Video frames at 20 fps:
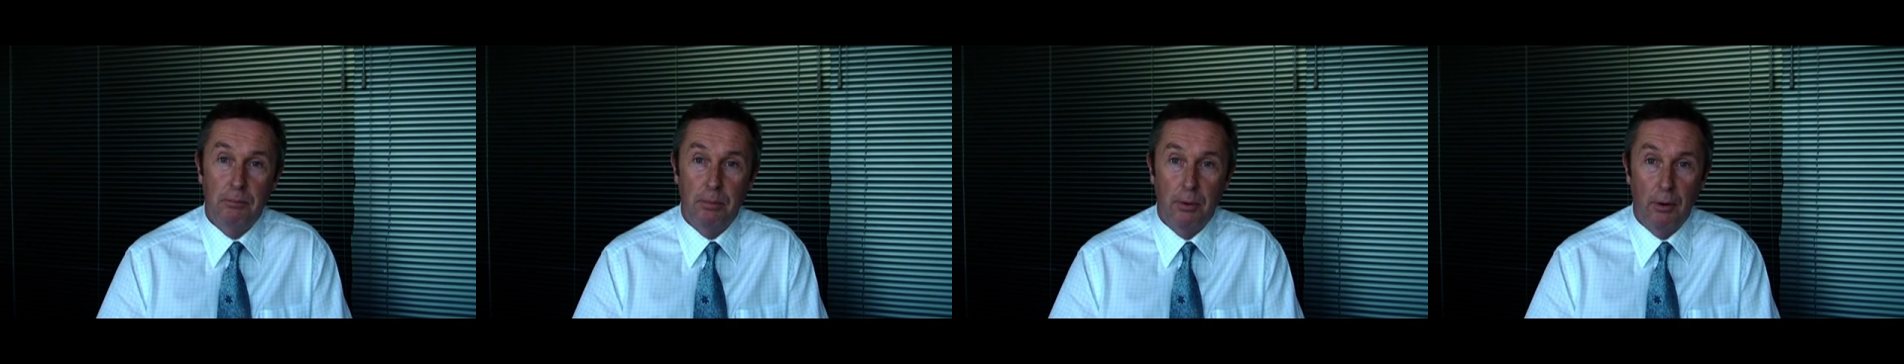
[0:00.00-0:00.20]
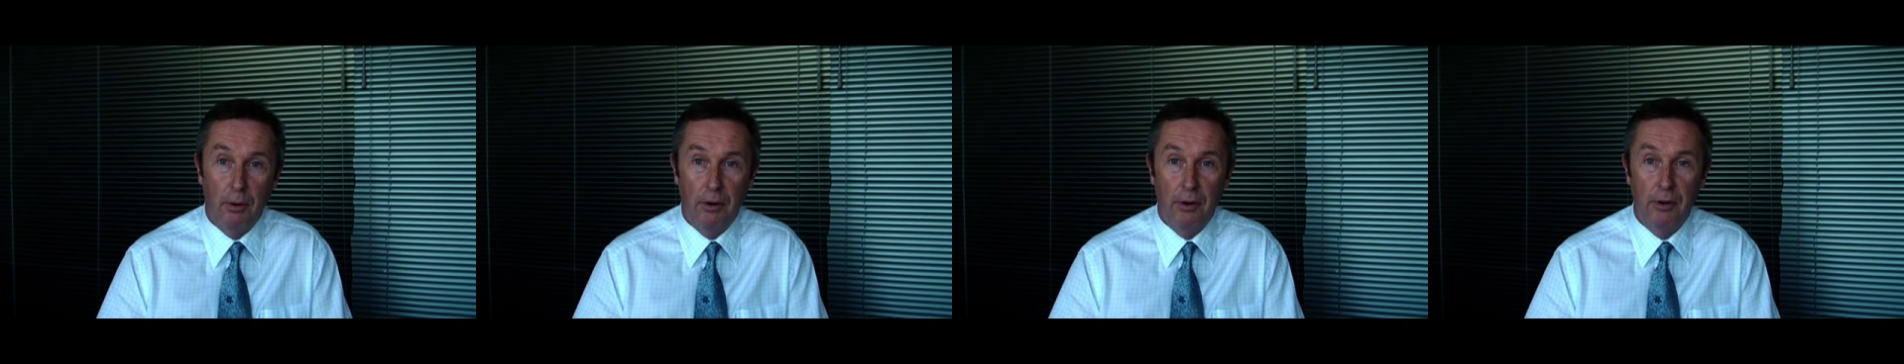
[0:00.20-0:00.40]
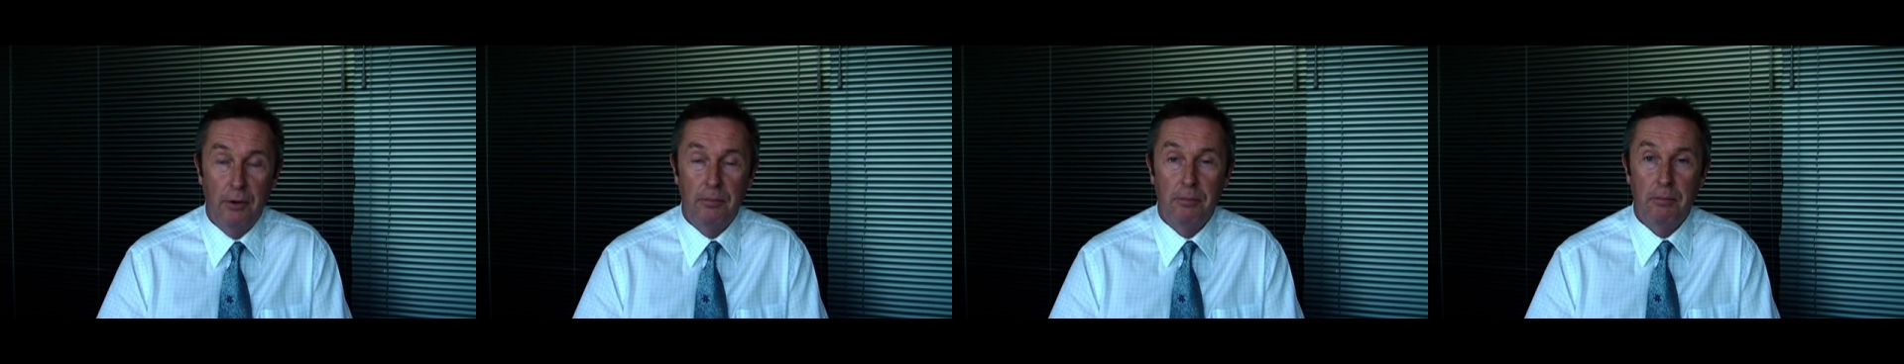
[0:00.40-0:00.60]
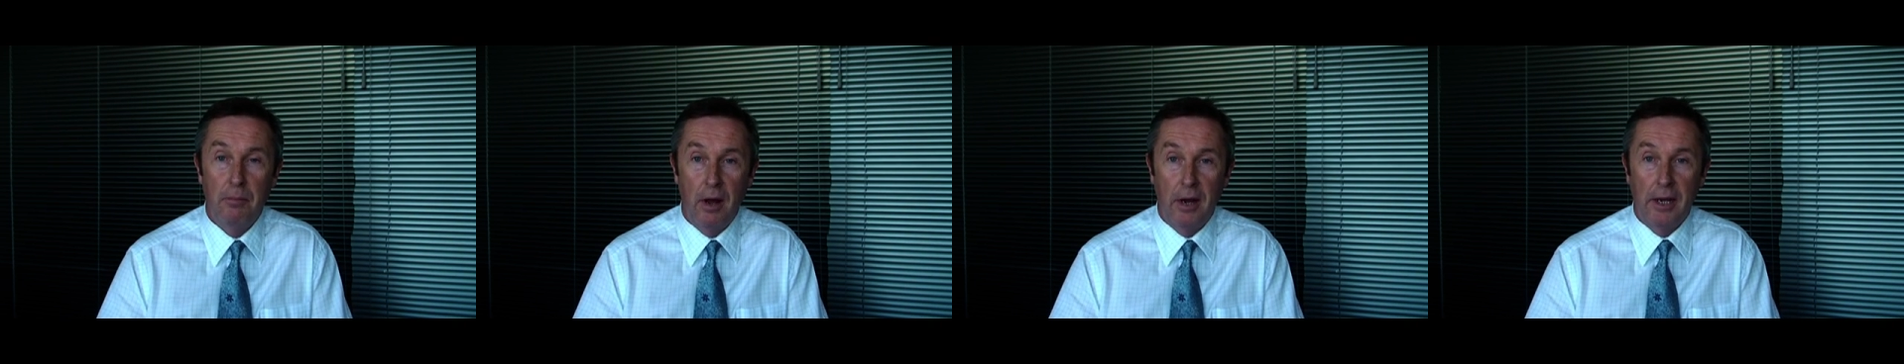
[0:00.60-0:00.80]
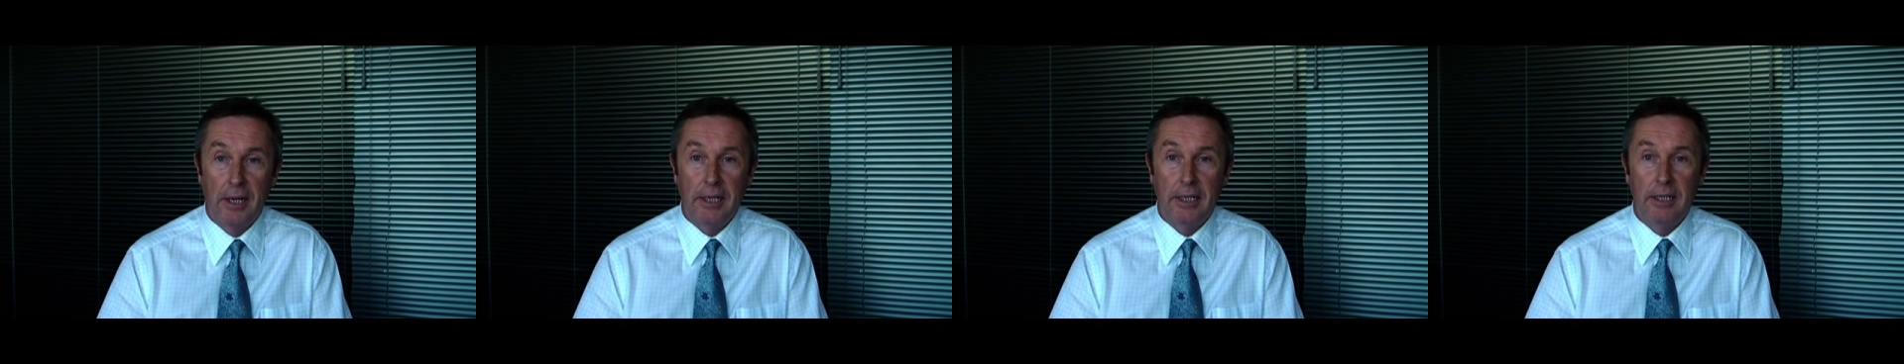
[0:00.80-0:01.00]
borrowed
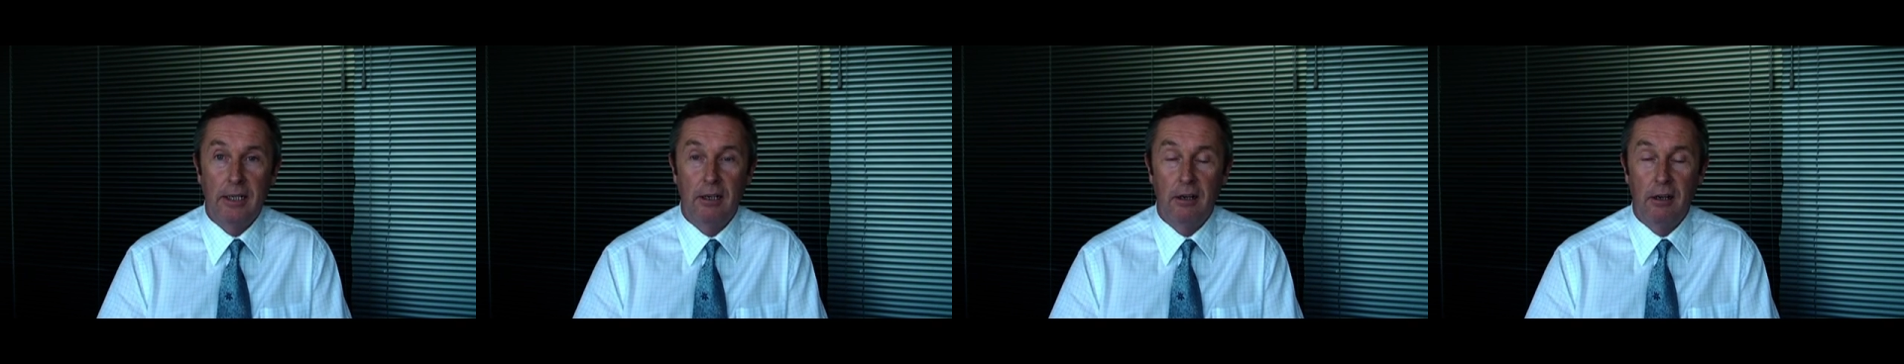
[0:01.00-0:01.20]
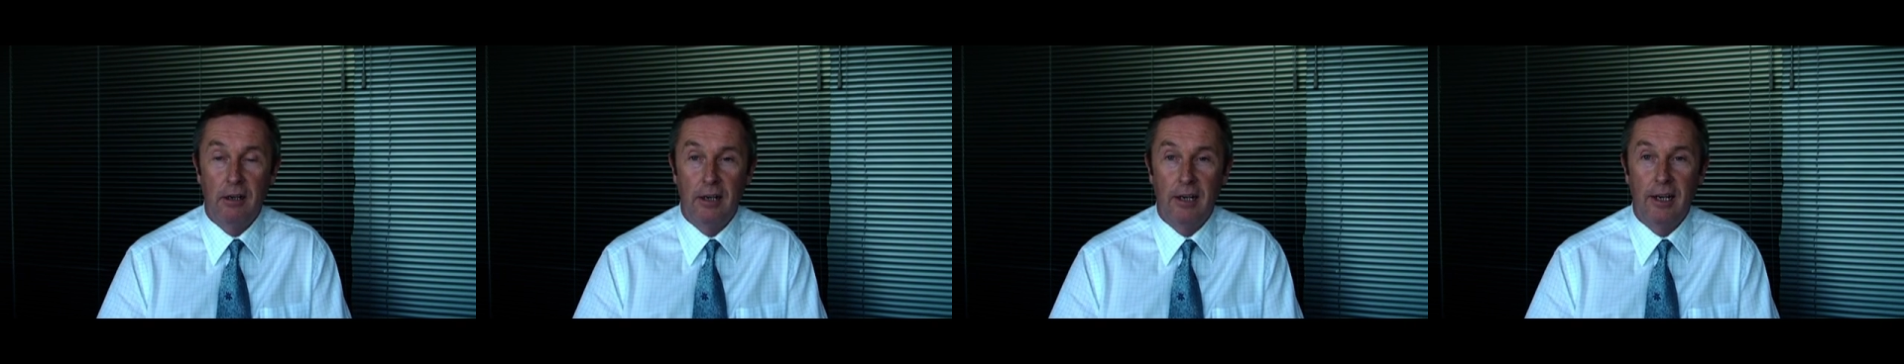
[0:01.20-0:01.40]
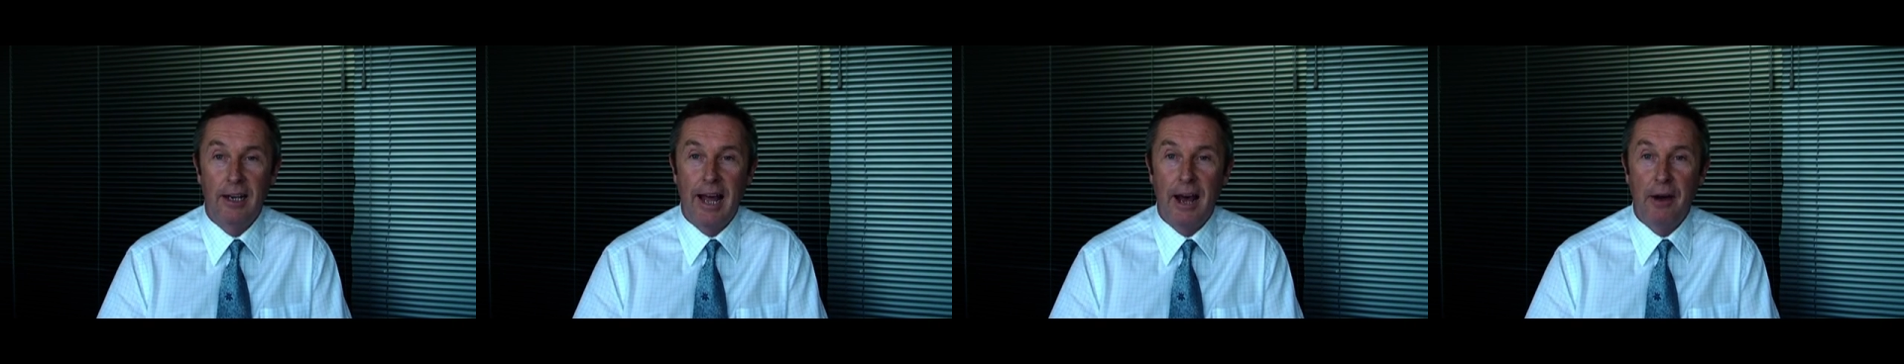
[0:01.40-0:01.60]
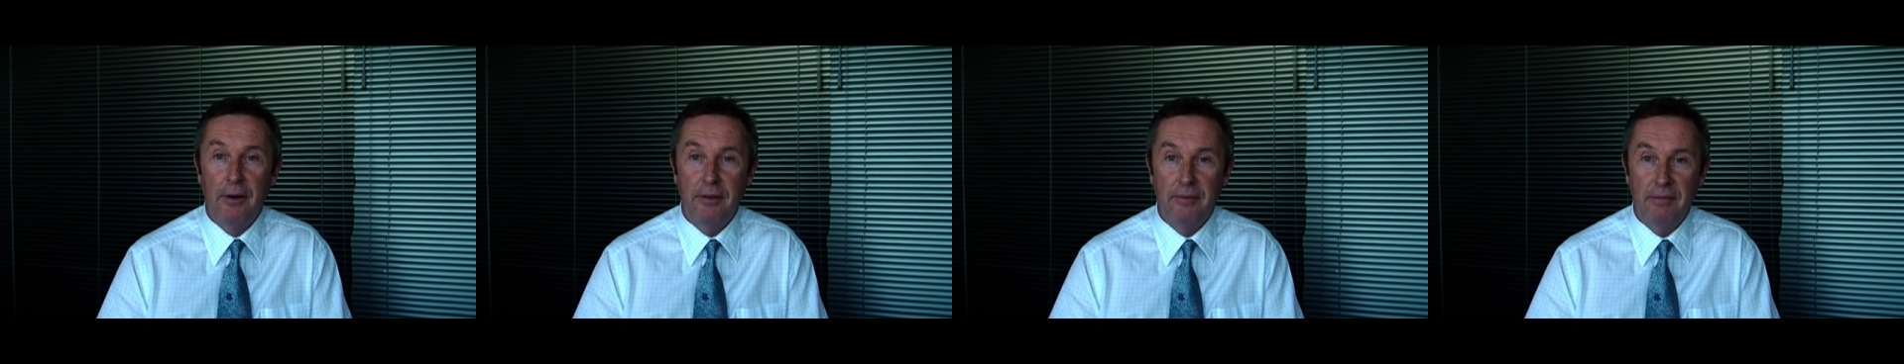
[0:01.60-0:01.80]
money or allowed